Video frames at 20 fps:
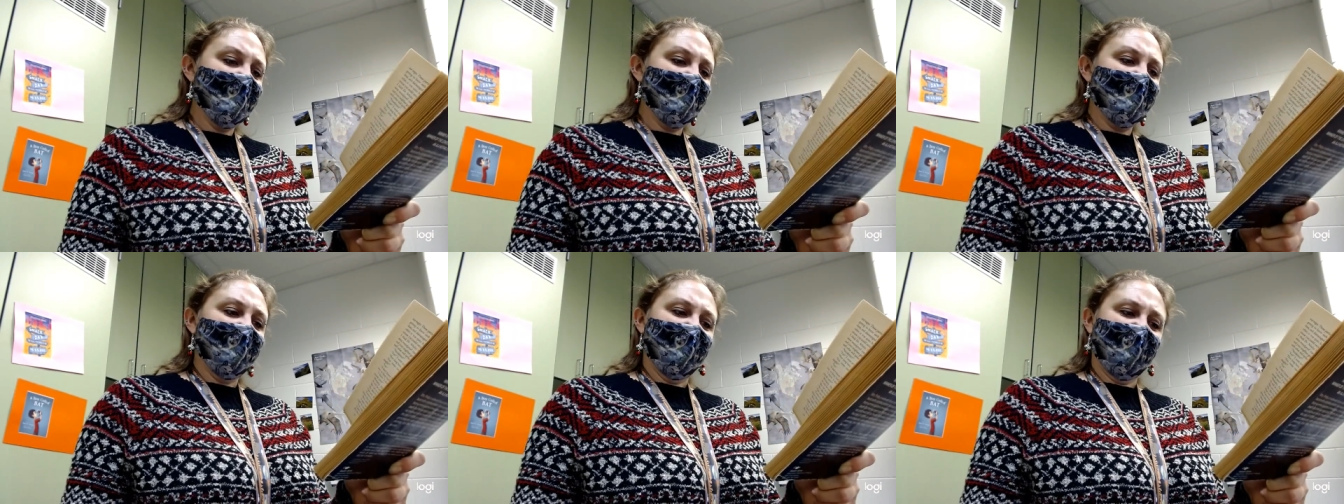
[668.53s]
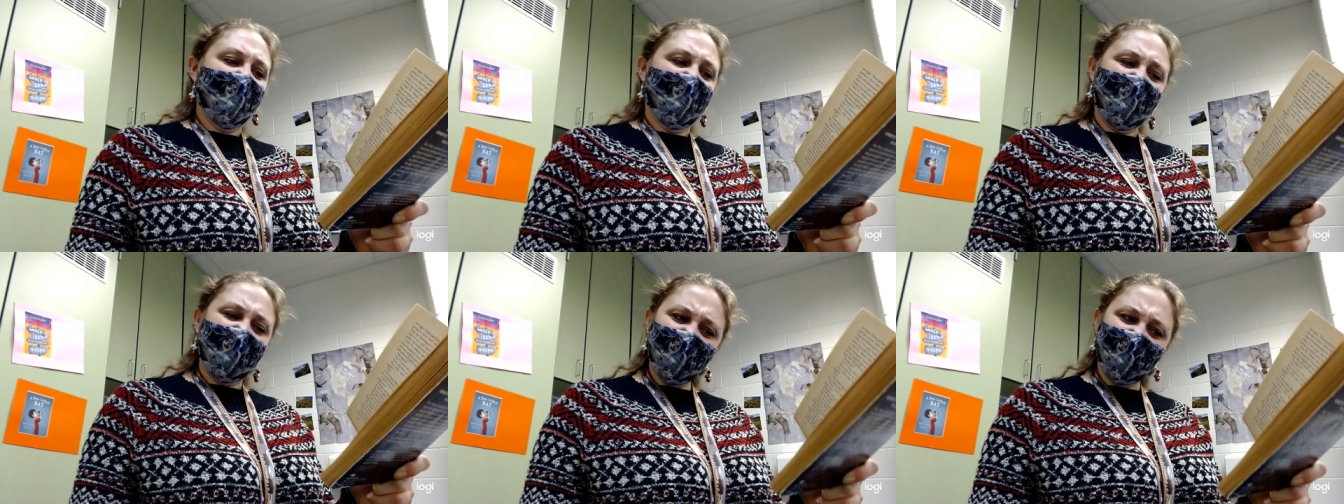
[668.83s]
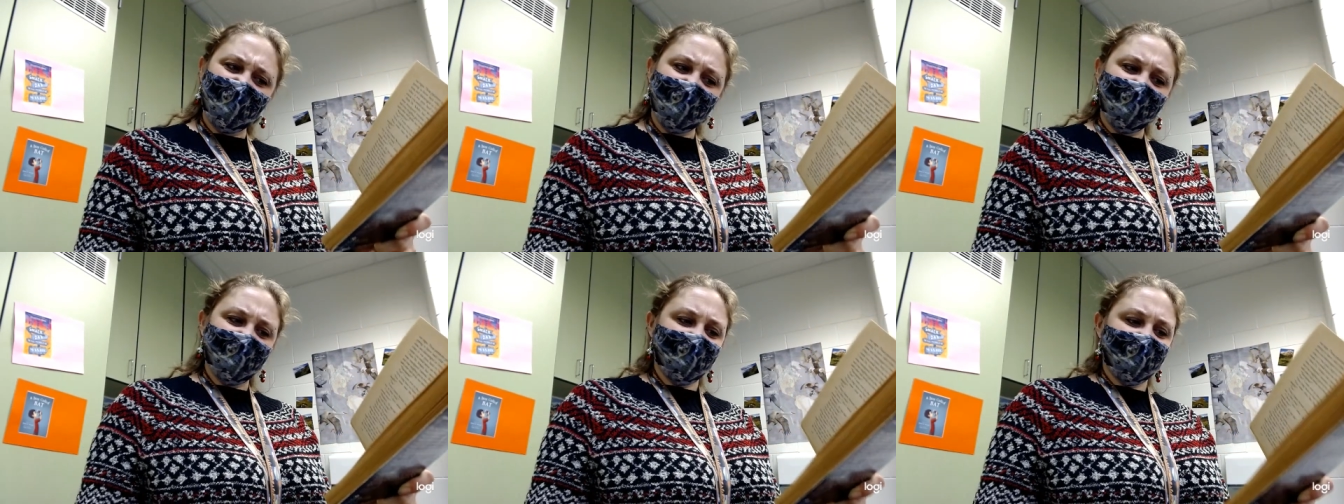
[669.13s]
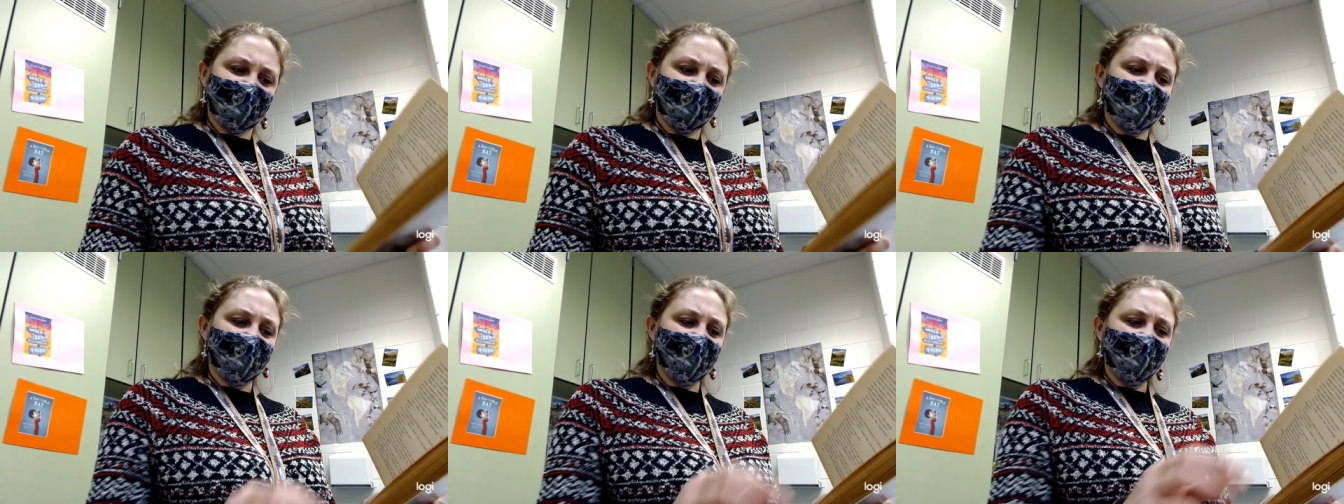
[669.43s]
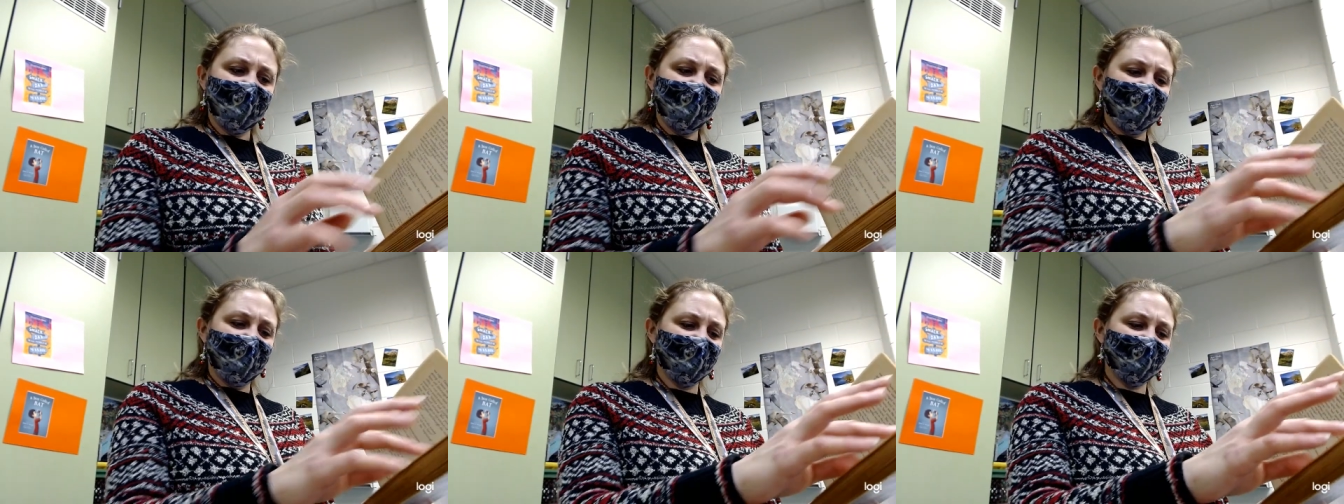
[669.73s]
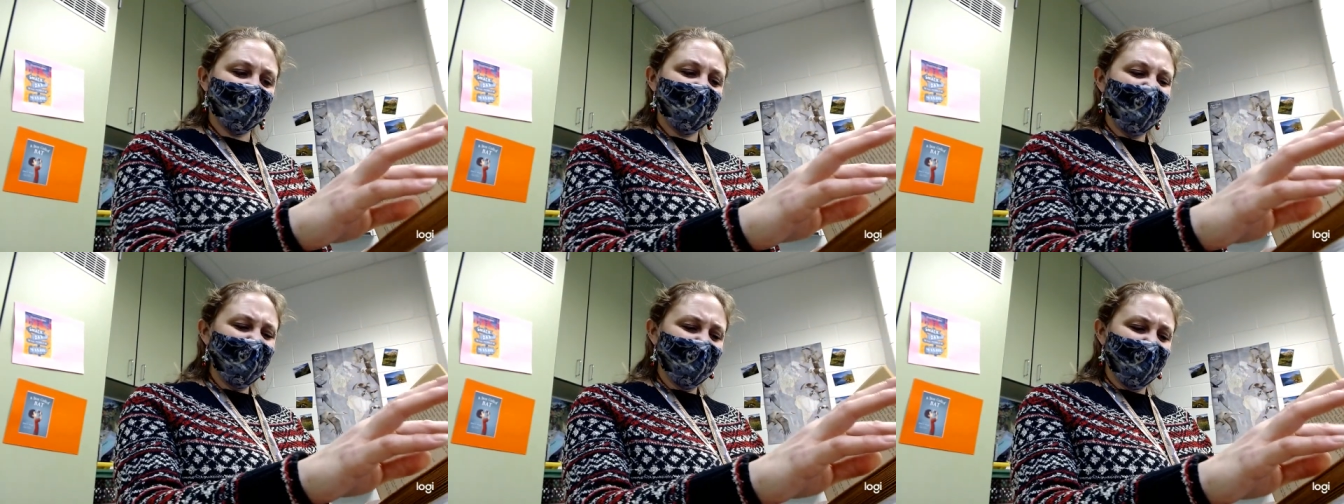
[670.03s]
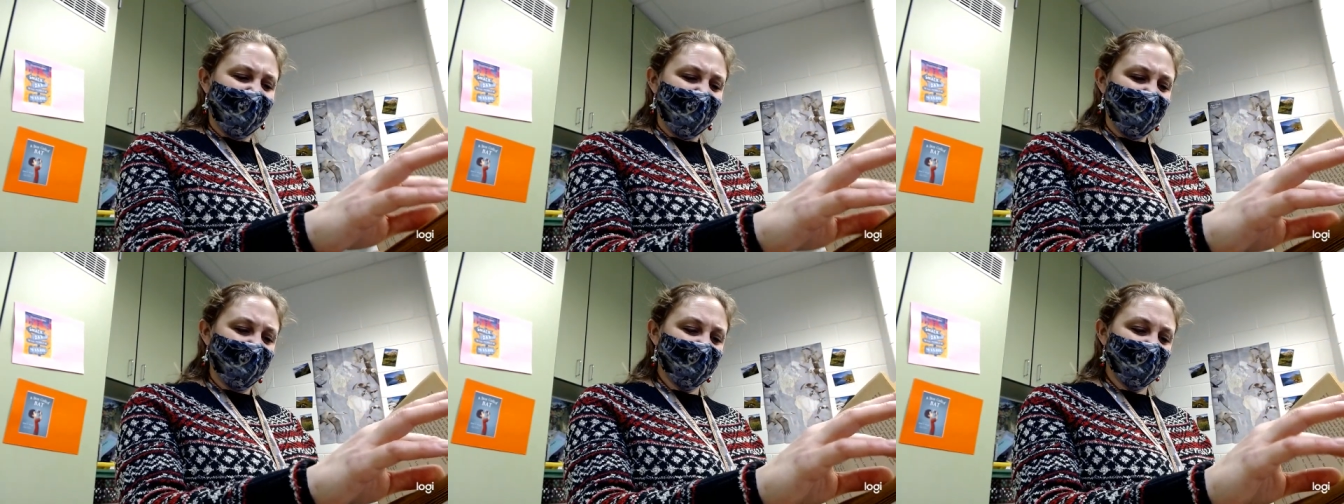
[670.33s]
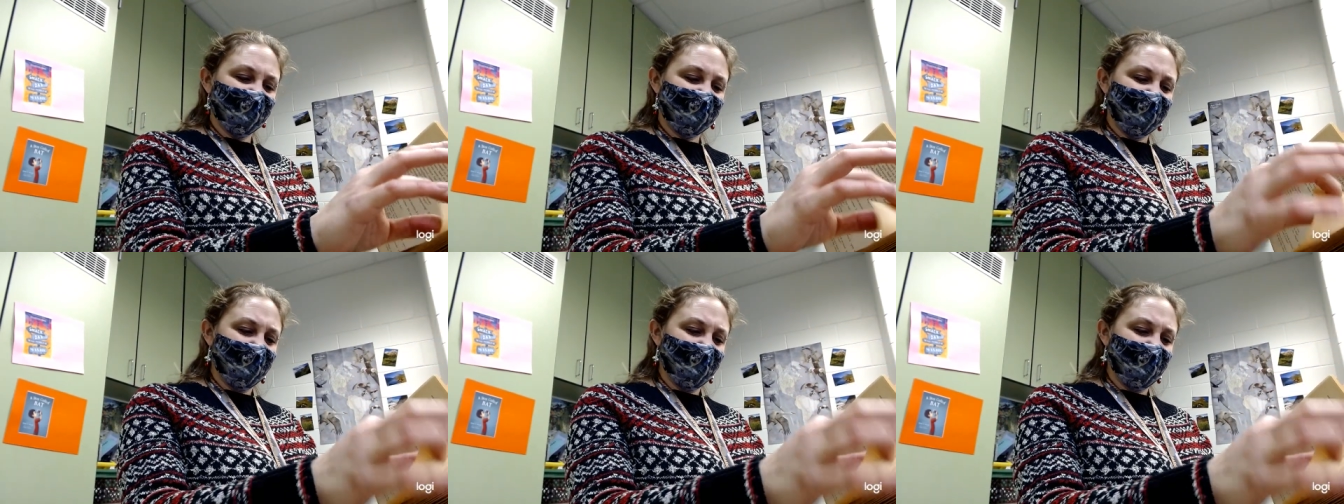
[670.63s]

Obviously, the red light was some